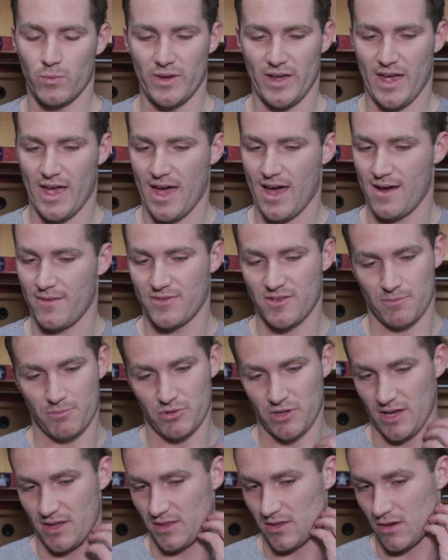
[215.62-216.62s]
We have to
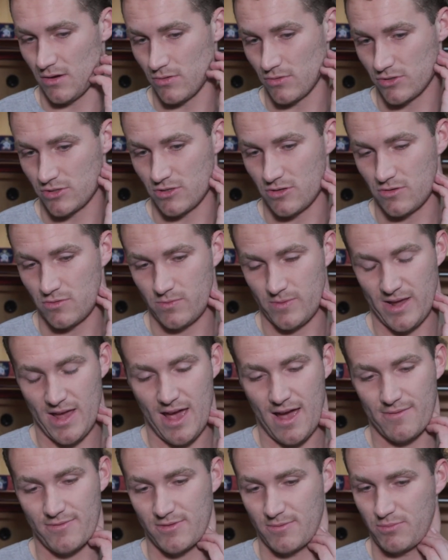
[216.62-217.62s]
play in the O-zone. We
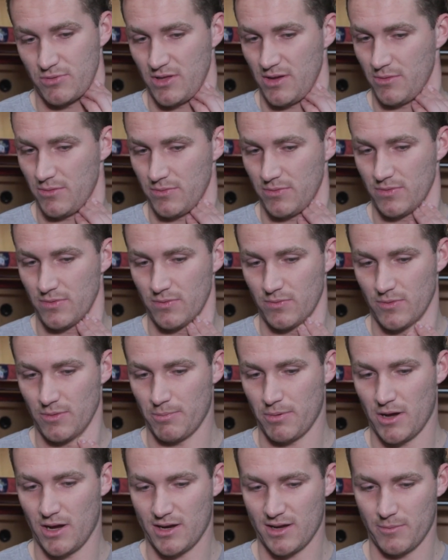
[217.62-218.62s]
have to play with the
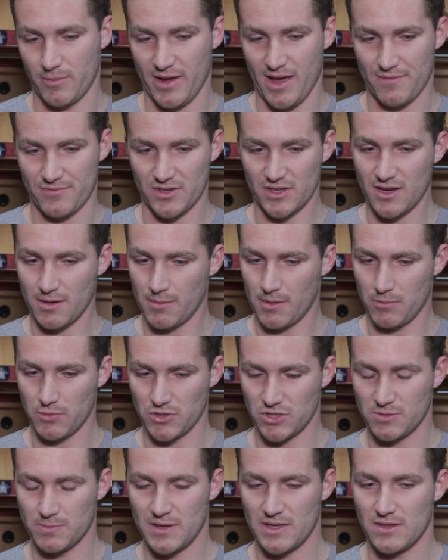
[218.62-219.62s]
puck, and we have to come up
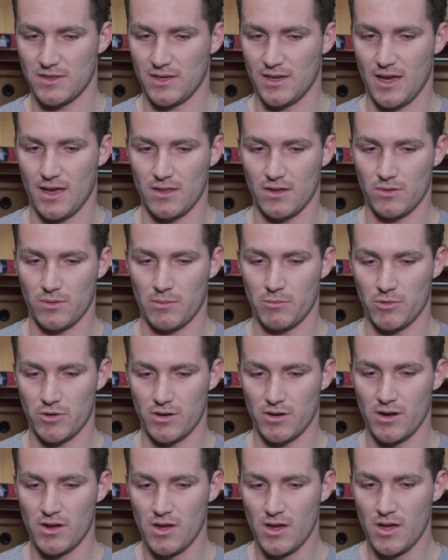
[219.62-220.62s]
with speed together. When
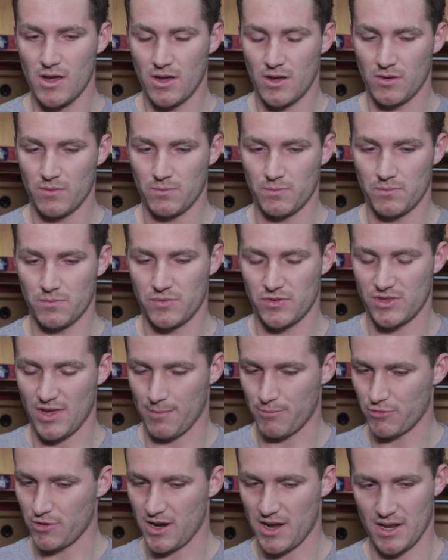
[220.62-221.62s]
we're
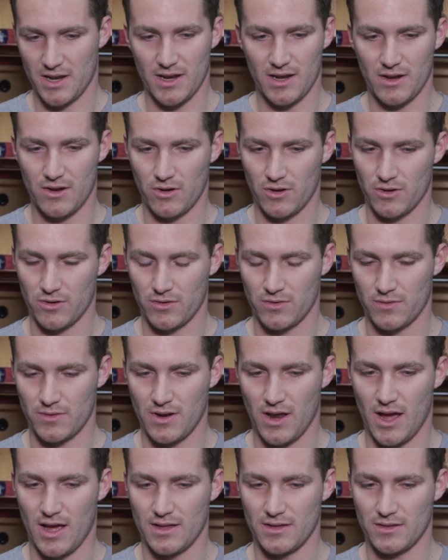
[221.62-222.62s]
separated or
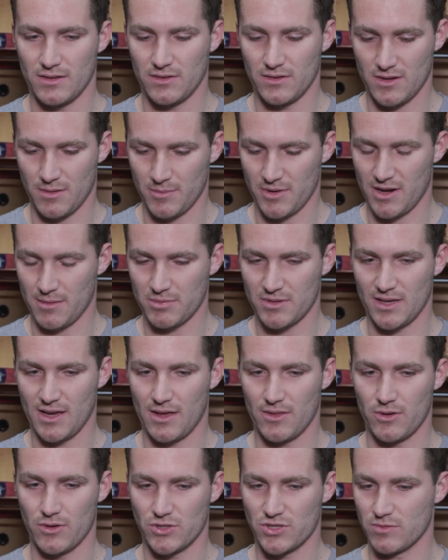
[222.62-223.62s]
not coming up
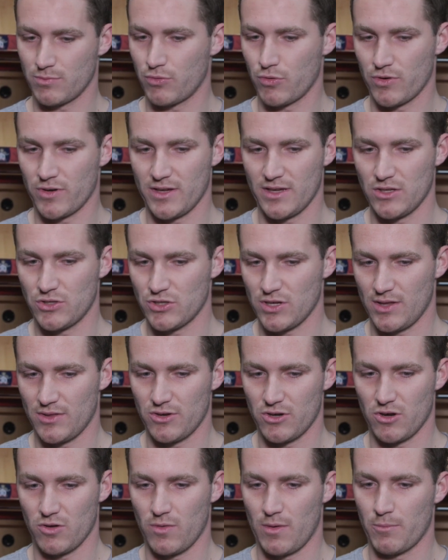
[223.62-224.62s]
together, supporting each
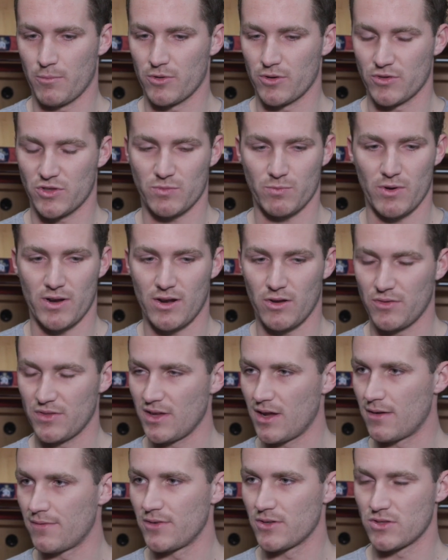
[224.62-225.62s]
other, or when we're spread out
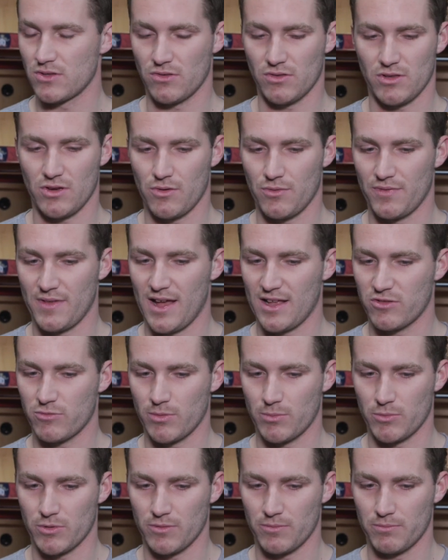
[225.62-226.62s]
in the offensive zone, that's
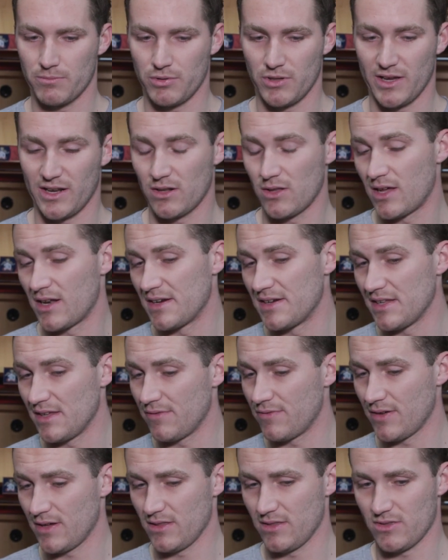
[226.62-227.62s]
when we're playing a lot of
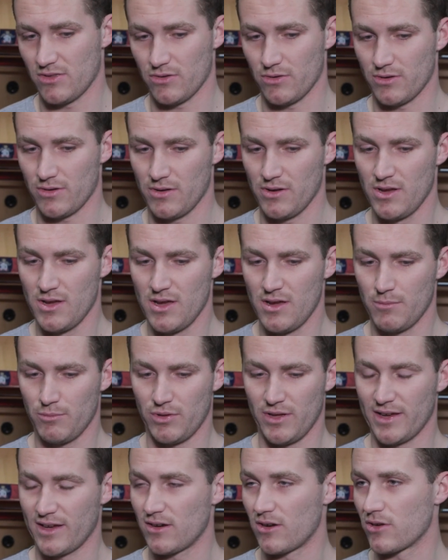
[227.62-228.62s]
defense or
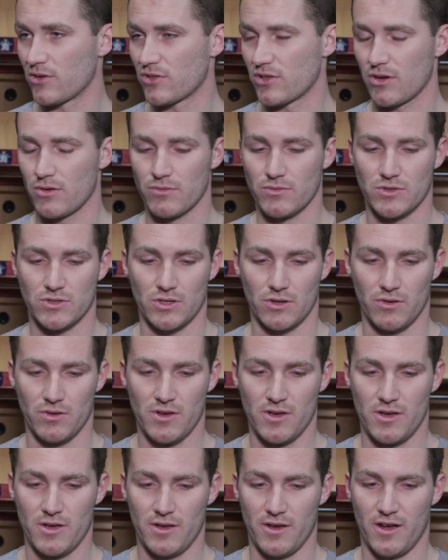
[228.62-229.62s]
playing in our zone. So
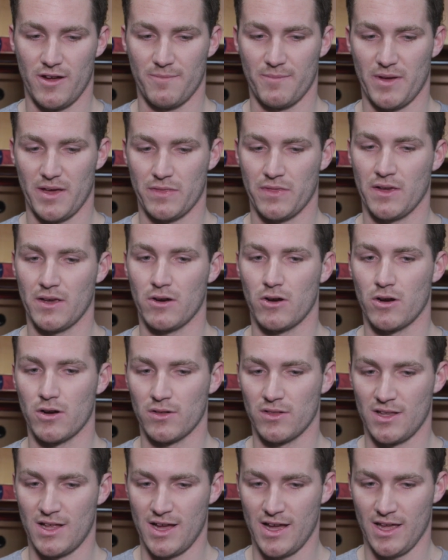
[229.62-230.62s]
I think
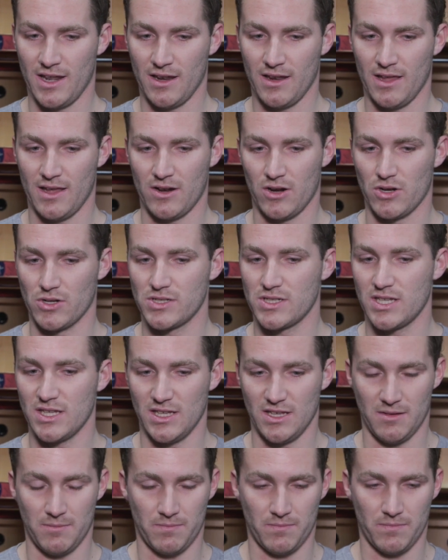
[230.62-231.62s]
our line and our
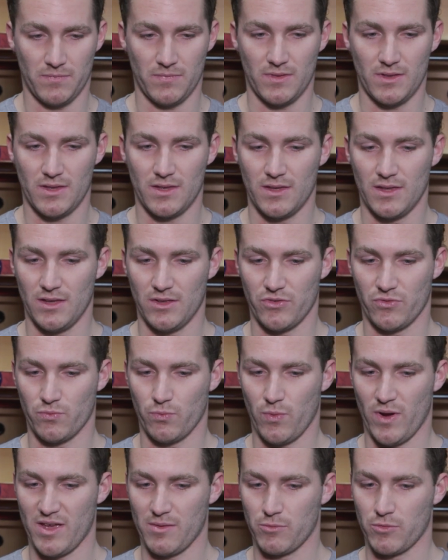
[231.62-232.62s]
team is
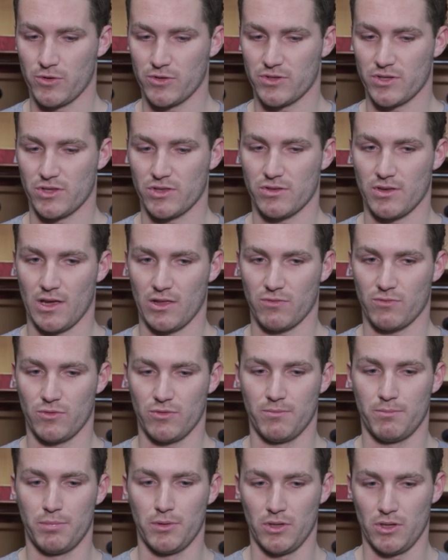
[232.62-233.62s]
way more
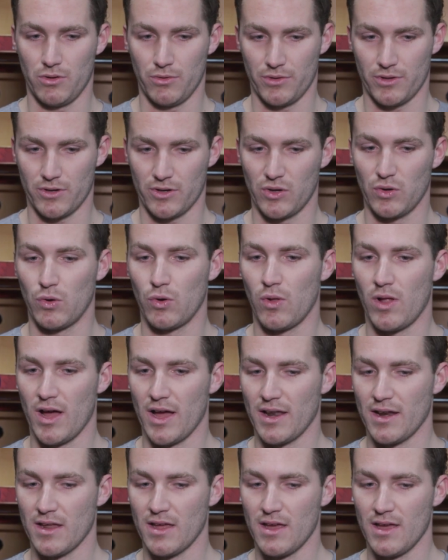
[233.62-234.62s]
successful below their goal
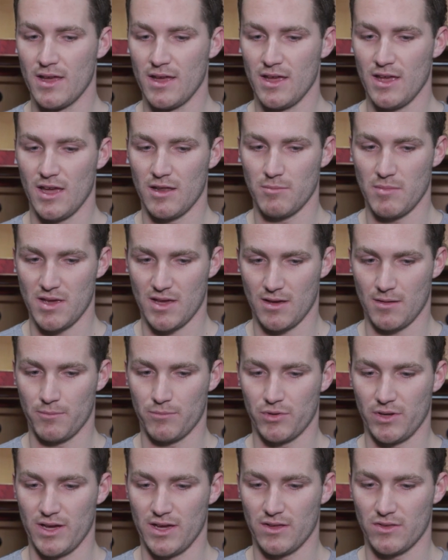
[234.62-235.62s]
line and making
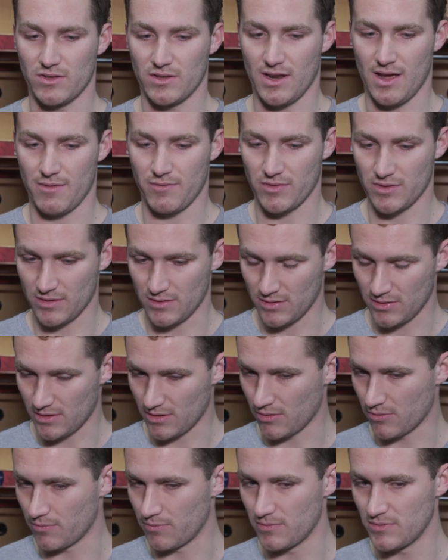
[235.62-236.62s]
plays and having
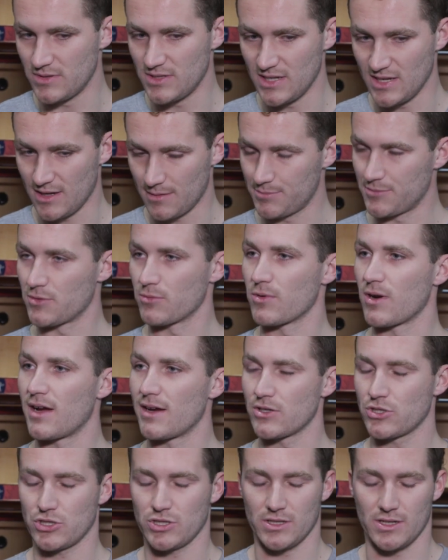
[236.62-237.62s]
D up the
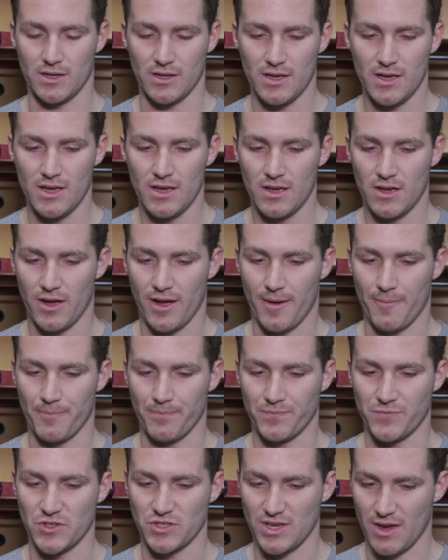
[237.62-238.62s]
rush and
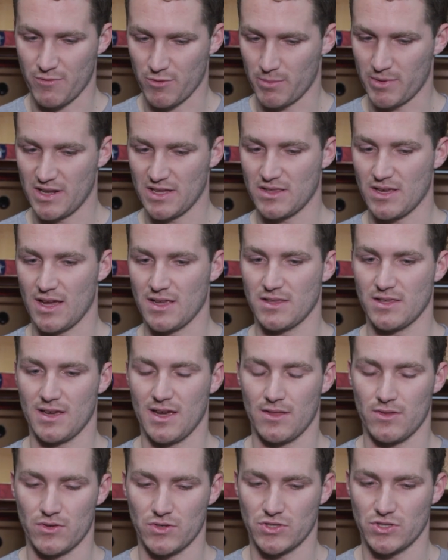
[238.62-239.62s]
just everybody tight
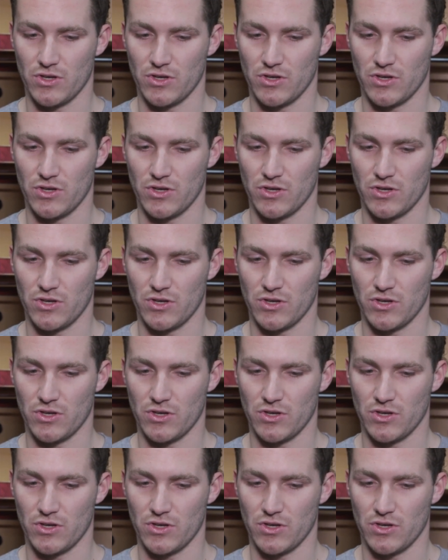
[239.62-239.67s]
together.